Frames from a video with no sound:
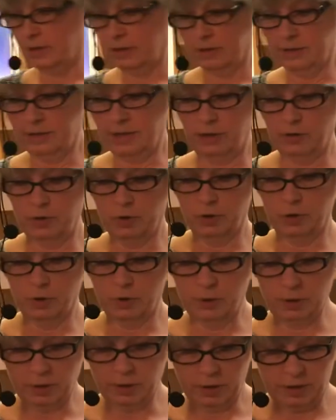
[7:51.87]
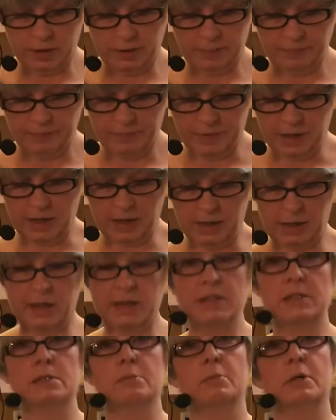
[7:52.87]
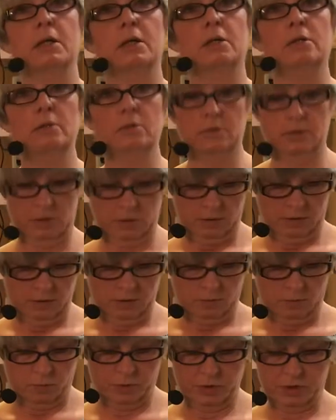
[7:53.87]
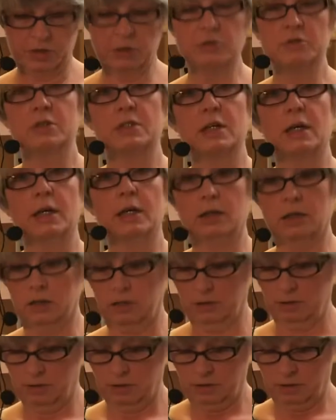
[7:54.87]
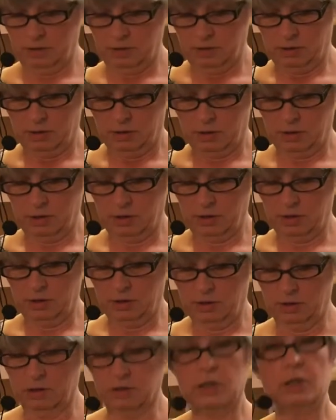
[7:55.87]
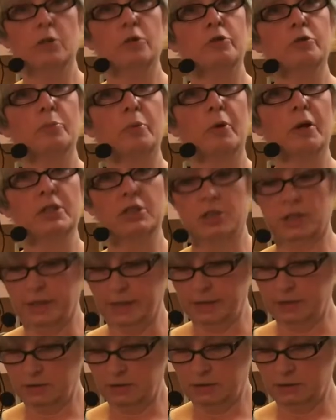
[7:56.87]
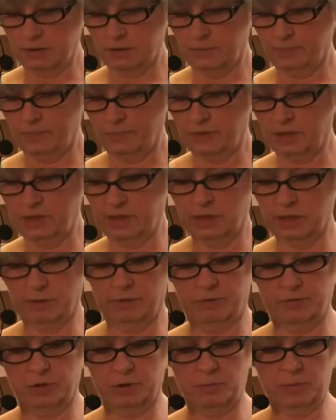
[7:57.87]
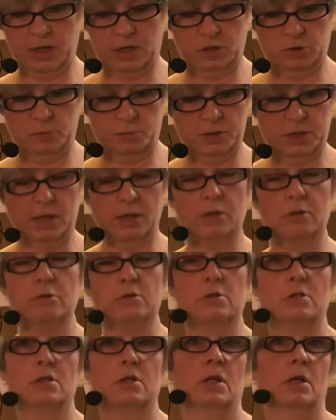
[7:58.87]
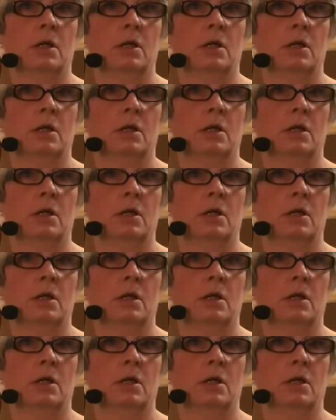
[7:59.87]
is how you cook a nice meal with deer steak, the killed branch lettuce, the dairy-free mashed potatoes,